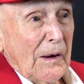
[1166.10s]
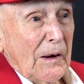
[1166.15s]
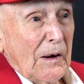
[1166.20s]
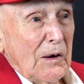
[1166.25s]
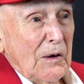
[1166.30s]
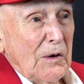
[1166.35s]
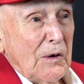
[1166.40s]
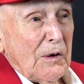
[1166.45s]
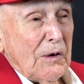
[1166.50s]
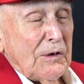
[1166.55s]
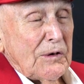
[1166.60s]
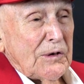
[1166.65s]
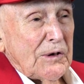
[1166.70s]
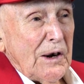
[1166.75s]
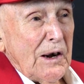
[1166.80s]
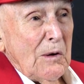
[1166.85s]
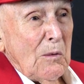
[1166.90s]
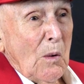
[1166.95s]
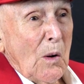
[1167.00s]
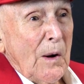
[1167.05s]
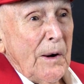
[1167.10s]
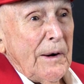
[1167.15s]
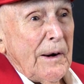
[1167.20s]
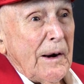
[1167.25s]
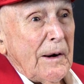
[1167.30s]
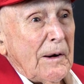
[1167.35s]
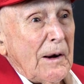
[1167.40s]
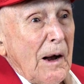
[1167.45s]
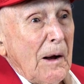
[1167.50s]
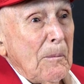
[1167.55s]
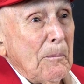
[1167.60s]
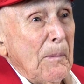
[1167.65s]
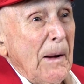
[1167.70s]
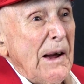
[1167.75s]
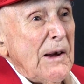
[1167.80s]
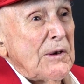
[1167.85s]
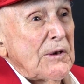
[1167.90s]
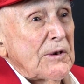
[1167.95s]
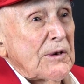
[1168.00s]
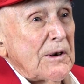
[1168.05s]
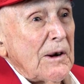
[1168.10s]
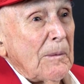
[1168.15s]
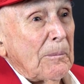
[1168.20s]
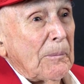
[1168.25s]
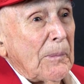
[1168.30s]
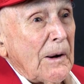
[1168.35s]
you could see one that they beached up